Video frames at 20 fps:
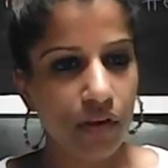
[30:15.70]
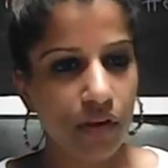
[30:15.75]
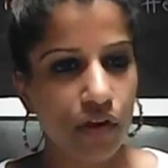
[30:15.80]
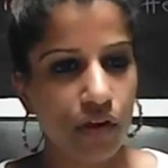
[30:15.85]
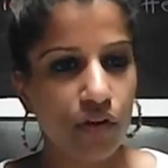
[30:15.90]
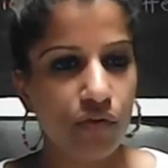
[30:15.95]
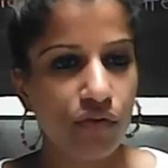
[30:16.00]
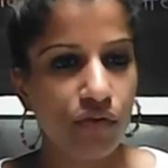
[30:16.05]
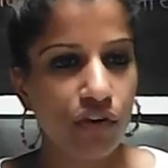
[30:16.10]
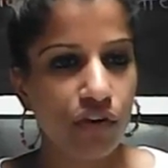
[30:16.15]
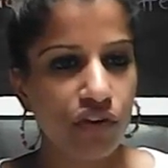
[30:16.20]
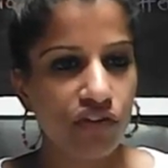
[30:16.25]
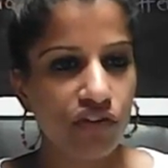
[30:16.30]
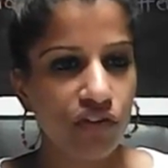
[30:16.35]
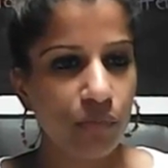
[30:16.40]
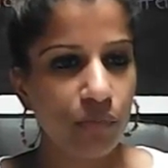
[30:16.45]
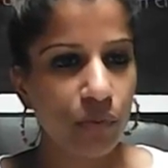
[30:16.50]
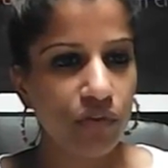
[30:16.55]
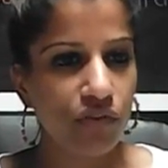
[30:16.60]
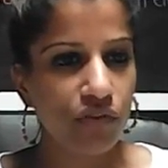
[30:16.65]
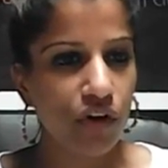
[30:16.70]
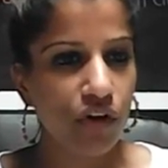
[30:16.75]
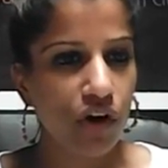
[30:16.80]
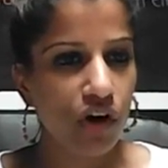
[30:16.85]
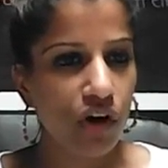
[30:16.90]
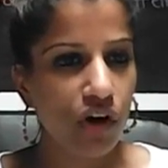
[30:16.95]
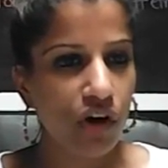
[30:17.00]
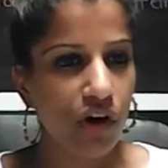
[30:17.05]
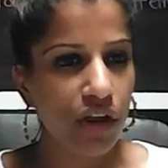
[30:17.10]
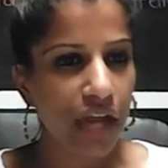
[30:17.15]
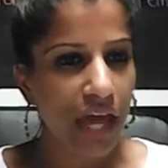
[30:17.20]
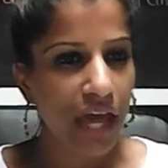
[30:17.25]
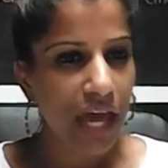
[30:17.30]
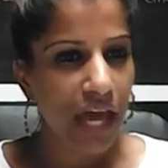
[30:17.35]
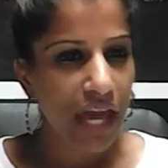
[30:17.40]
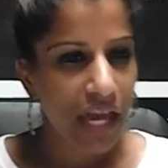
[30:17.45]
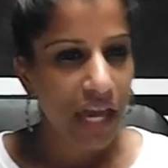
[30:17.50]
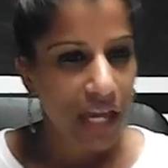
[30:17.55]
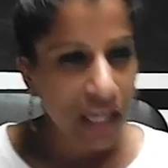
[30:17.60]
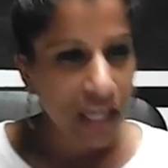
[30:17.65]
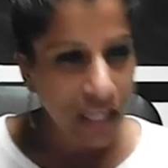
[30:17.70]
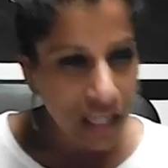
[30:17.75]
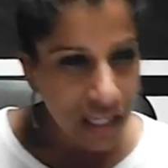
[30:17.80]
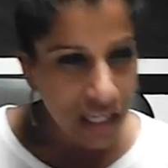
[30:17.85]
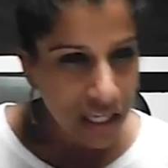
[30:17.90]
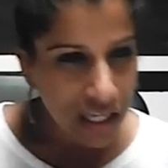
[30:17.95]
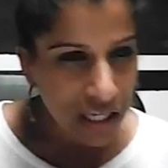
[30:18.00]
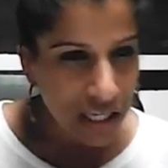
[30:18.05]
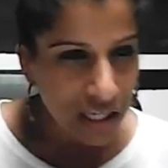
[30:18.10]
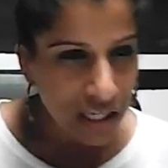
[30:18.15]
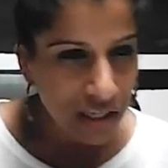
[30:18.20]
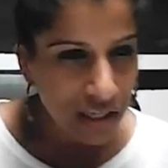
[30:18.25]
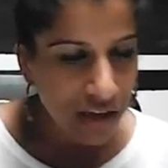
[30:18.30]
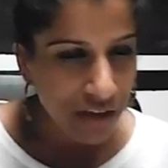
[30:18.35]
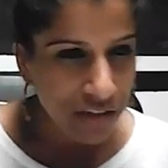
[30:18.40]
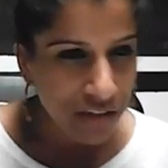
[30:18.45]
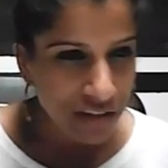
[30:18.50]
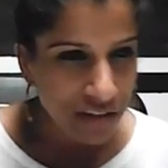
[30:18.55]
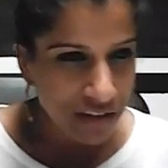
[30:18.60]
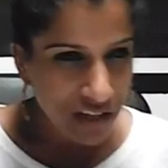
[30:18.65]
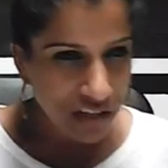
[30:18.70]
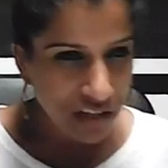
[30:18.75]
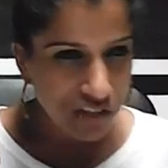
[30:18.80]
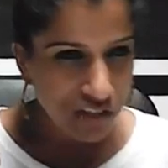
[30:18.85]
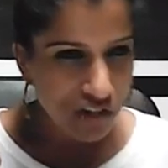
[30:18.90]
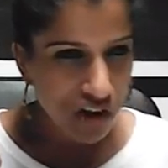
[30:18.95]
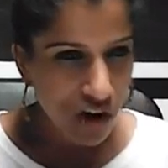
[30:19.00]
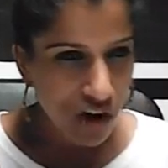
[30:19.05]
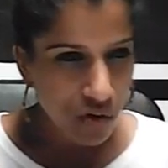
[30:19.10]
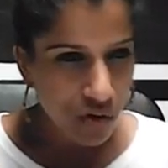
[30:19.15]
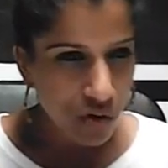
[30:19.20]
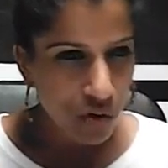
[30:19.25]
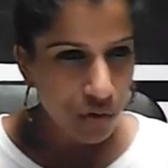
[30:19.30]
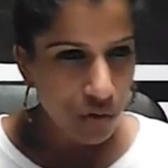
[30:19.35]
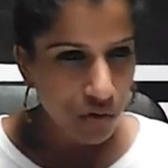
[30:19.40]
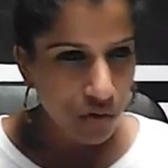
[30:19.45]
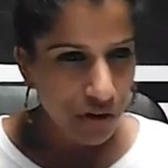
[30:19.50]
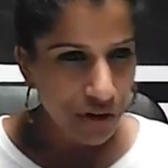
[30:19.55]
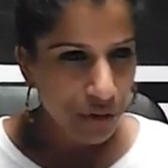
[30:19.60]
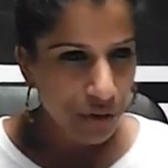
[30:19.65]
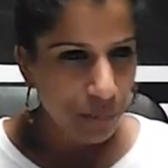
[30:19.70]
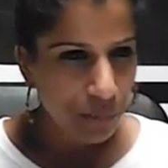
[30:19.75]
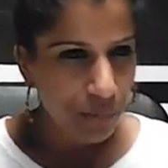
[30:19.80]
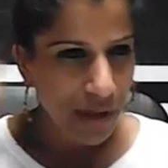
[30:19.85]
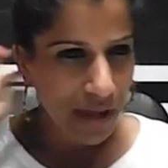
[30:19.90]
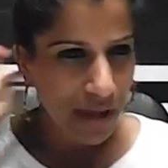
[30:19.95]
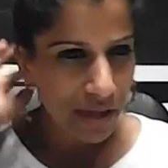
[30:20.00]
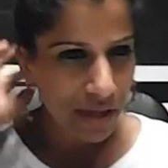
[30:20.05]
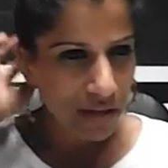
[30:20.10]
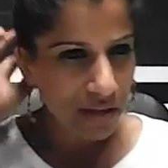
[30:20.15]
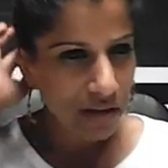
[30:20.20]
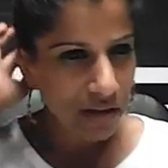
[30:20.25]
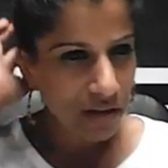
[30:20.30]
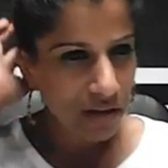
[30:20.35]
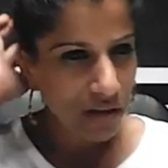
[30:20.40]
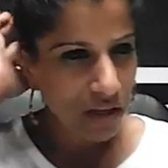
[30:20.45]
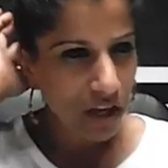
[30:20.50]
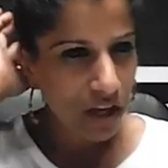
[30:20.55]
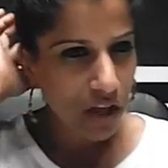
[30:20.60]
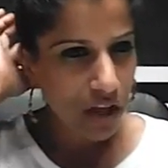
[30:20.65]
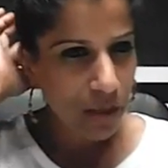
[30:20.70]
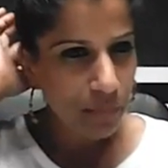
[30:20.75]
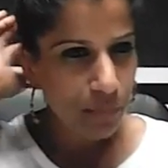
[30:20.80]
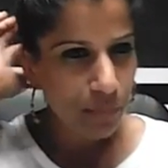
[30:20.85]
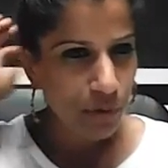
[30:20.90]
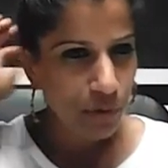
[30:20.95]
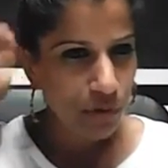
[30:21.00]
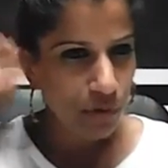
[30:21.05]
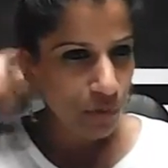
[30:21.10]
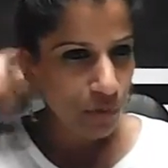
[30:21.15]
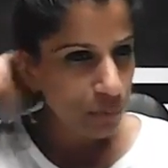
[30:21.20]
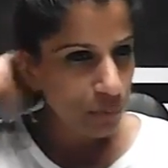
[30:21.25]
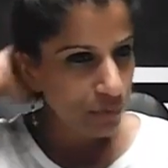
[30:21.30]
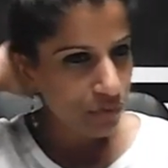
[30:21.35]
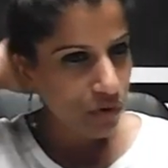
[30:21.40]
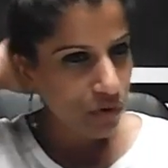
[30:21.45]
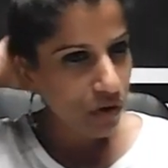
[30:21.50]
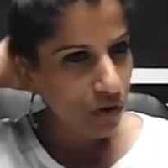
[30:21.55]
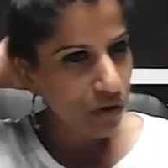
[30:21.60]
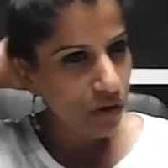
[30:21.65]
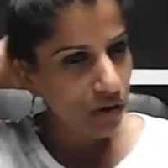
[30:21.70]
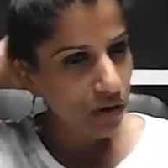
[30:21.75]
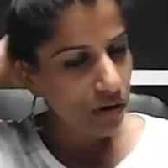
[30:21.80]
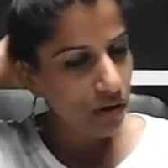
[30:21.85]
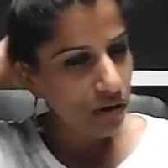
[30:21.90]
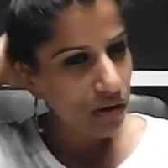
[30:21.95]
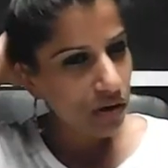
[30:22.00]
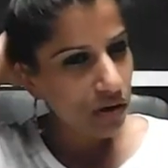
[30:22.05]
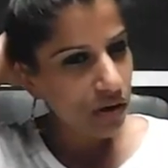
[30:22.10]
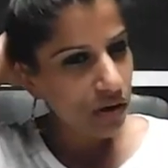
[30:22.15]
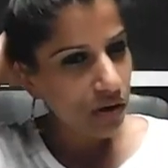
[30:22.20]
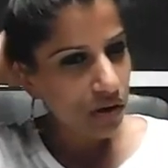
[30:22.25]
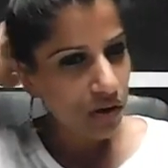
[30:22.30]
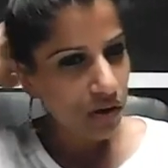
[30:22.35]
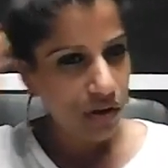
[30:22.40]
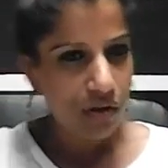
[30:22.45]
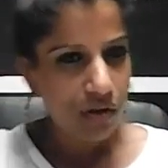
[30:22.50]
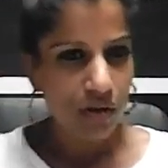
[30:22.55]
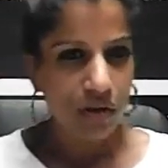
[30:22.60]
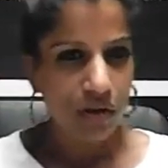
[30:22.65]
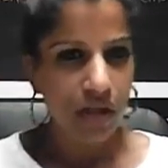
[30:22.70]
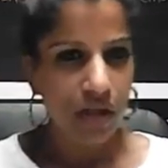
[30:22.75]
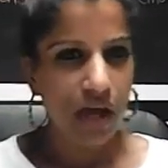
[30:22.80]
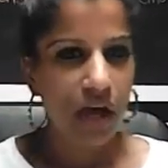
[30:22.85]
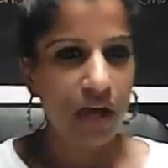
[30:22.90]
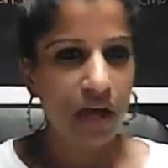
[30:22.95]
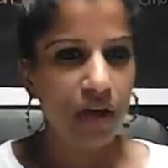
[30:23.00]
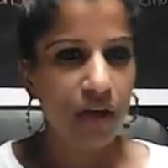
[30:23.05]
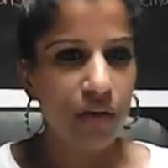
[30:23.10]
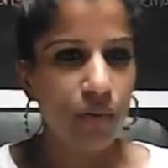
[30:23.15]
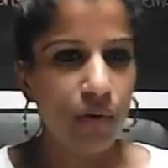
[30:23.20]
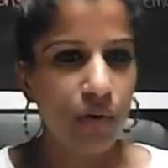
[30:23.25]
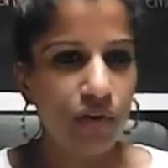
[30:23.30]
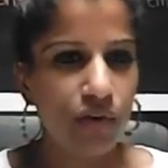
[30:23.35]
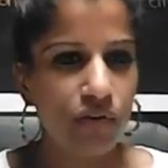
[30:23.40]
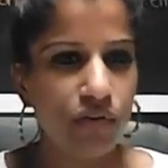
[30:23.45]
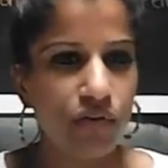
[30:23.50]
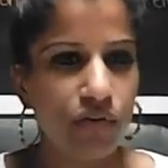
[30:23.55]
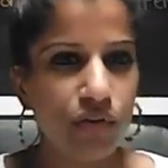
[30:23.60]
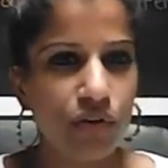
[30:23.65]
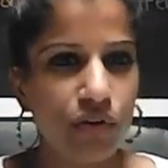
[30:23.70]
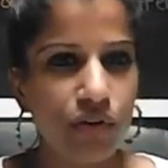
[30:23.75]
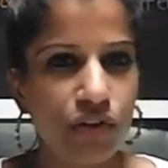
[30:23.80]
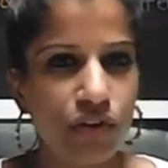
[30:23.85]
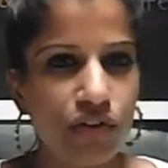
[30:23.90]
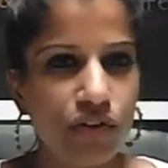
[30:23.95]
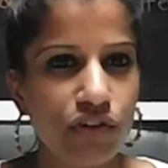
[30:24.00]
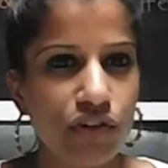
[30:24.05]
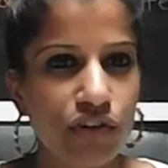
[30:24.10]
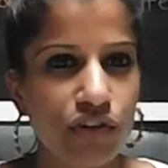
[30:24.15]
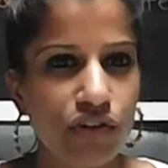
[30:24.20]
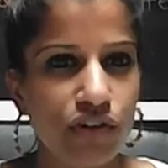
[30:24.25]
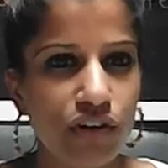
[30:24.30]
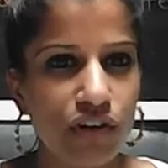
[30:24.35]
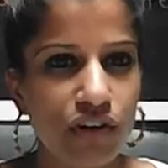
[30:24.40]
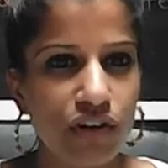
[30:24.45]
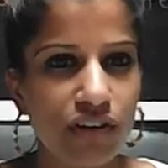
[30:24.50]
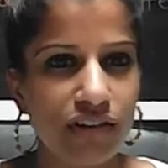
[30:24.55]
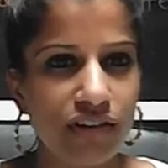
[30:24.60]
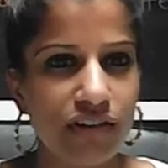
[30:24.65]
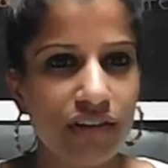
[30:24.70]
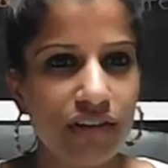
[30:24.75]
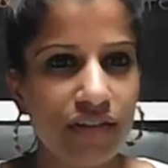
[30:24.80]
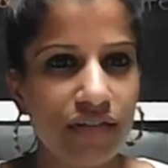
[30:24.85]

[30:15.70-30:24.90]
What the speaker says: Confusion, we've got I think it's like a charcoal grey or black, light blue we've got. Okay, wonderful, good, good, good.